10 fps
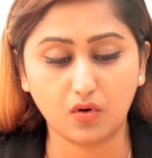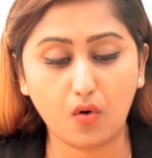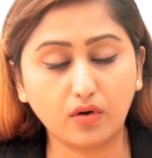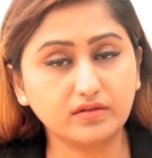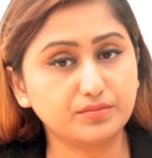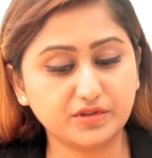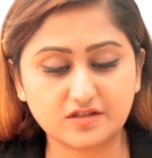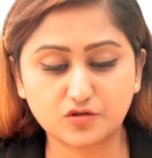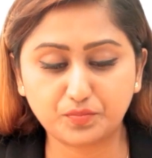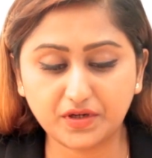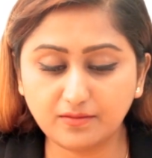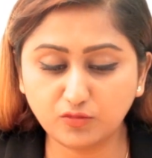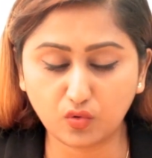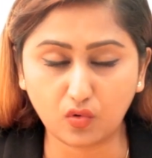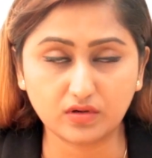Honorable
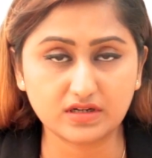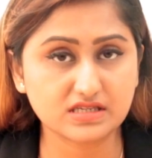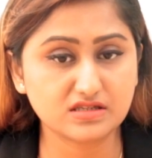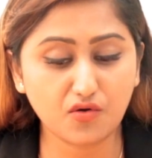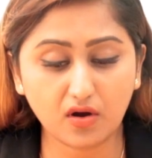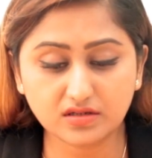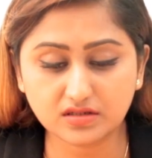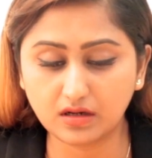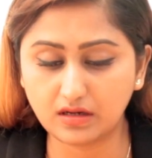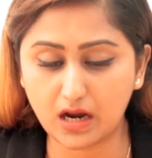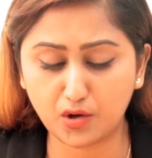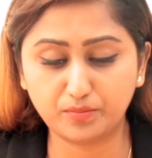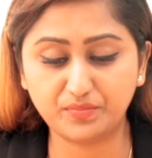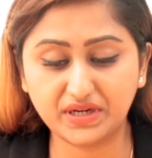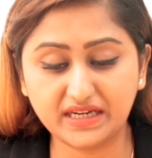Supreme Court does not
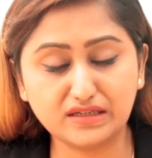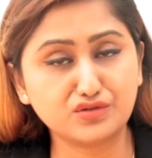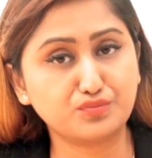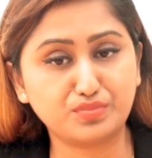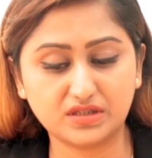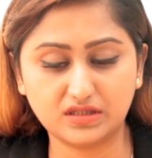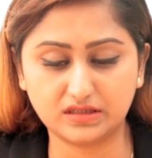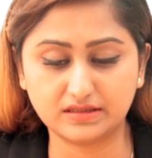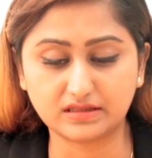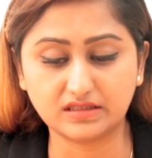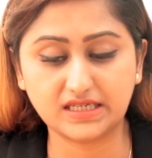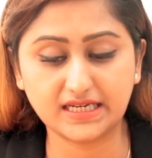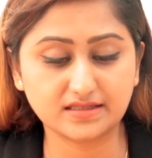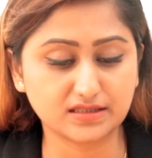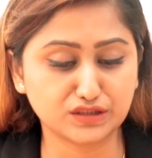allow bail to builders in
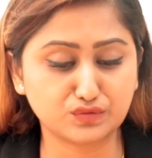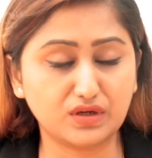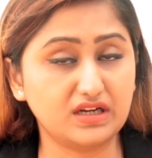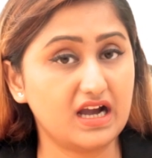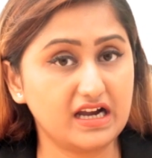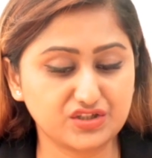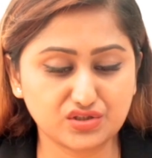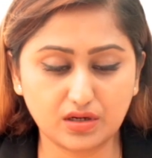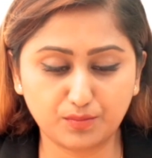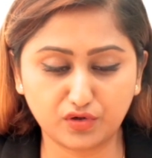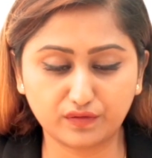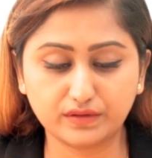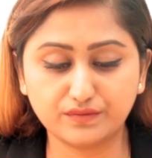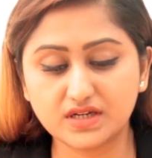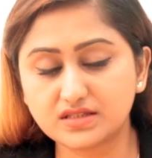cases where large number of
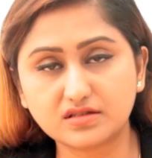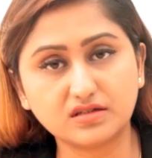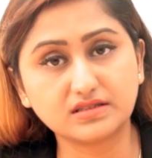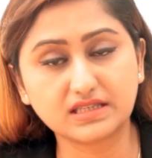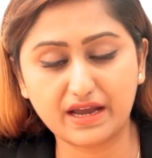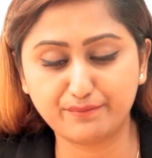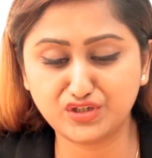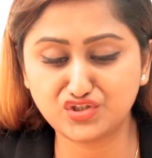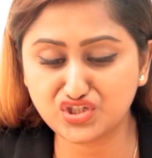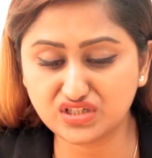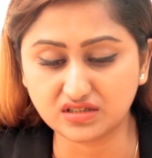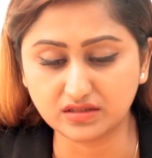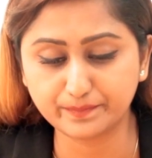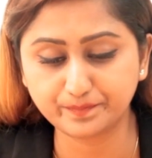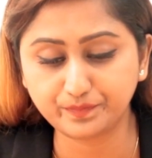investors have been cheated.
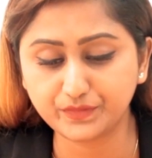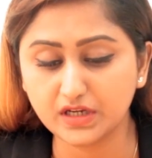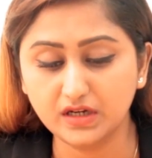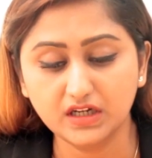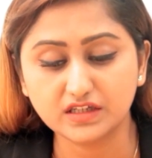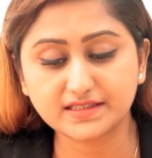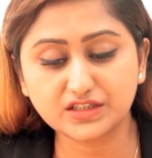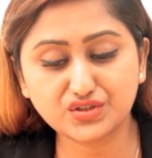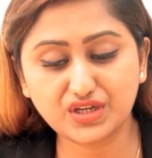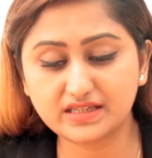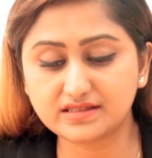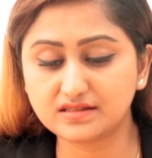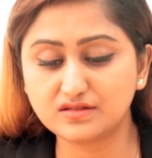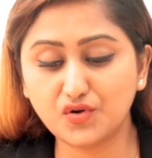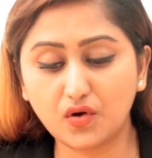Such a case
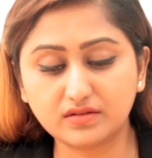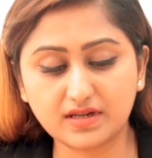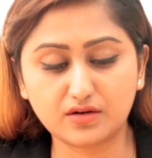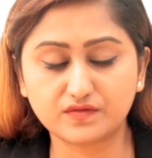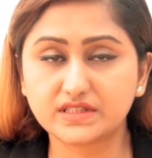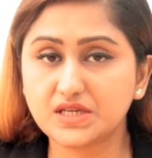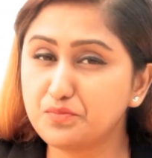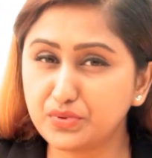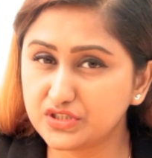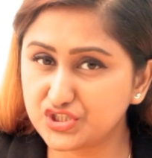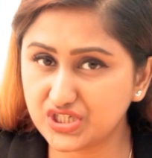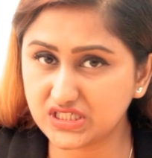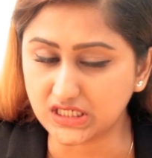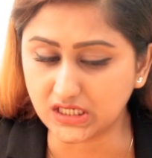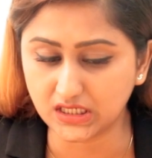is not that of simple
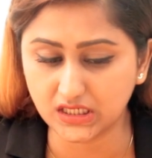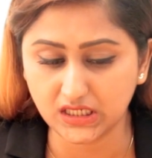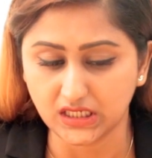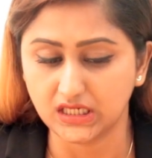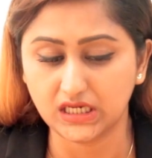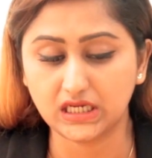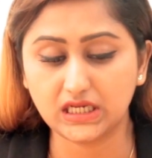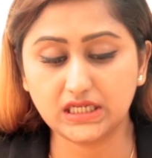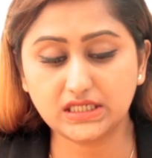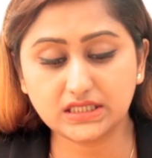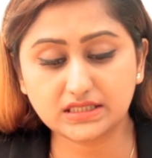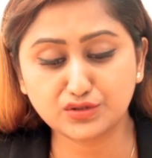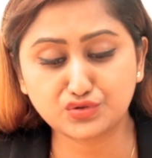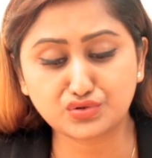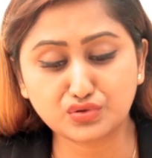cheating. It is
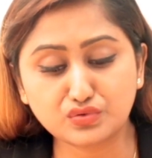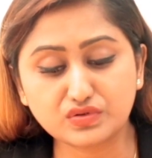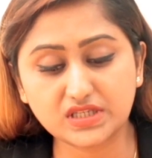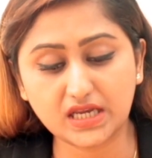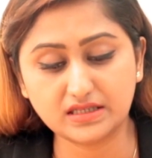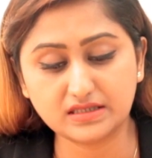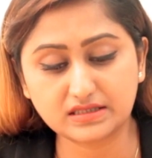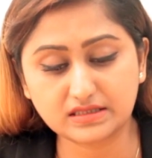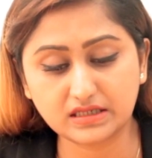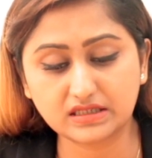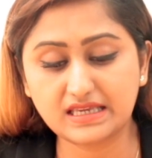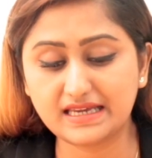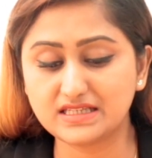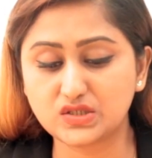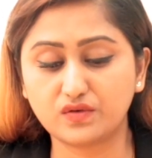in true sense a
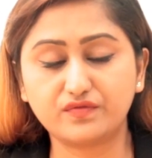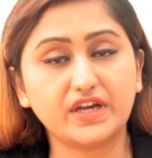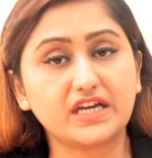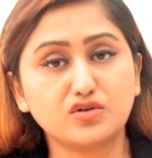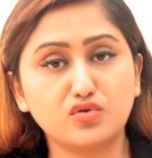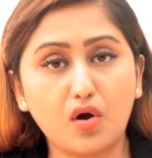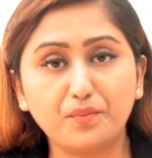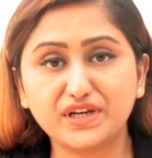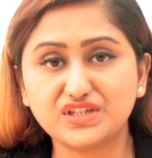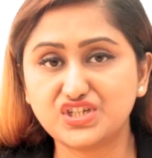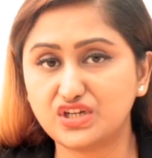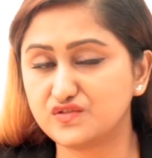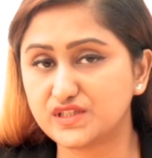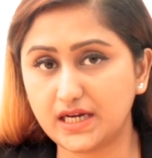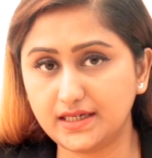case of economic
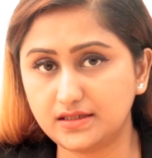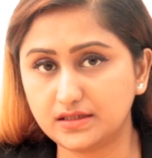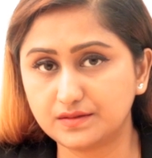genocide.